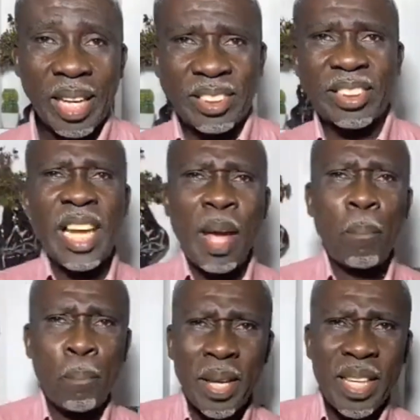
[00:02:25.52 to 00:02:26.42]
His
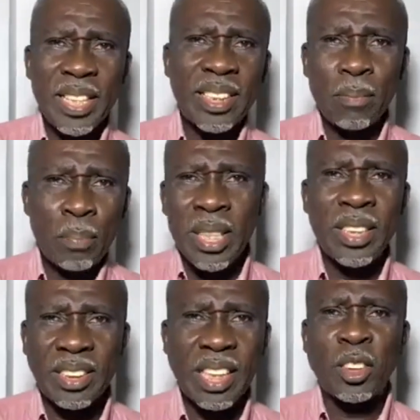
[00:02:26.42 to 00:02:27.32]
name being
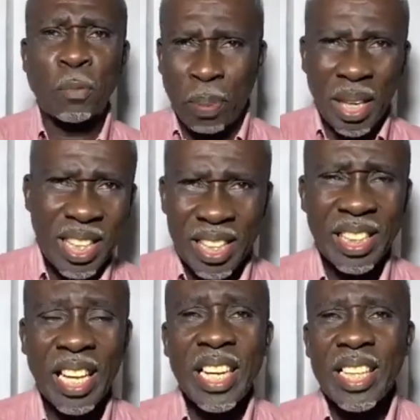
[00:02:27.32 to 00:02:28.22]
means his
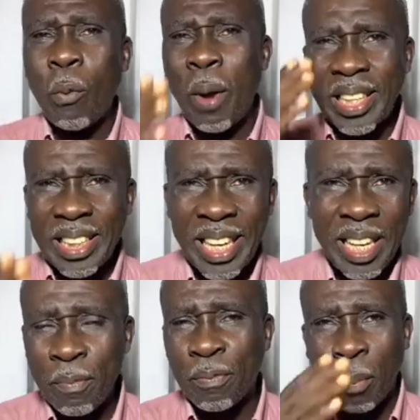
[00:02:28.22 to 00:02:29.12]
being. The word
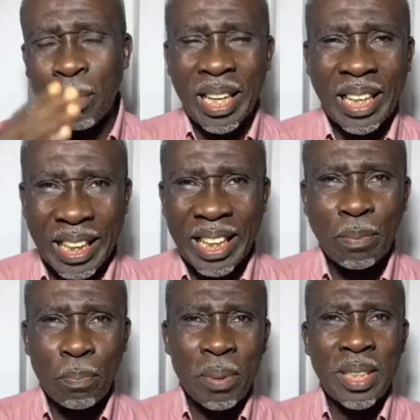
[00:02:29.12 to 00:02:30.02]
name from the
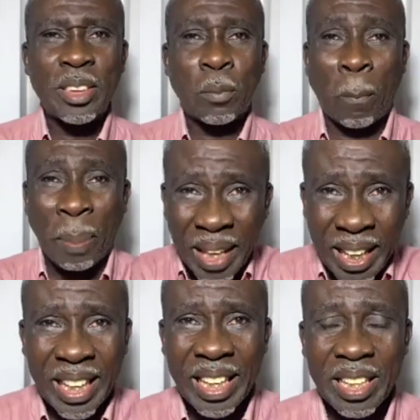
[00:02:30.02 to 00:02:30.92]
Greek means
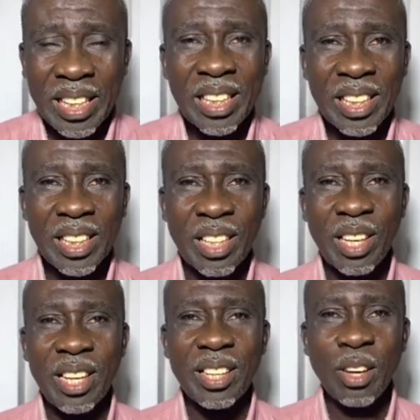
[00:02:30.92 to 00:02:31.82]
be.
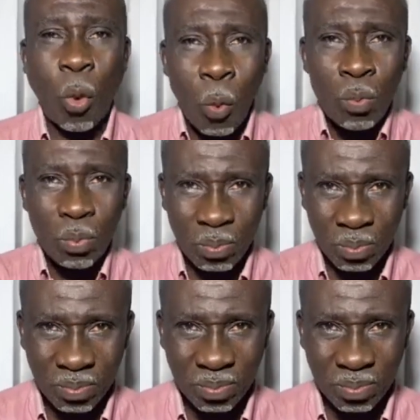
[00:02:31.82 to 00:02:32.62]
Kum.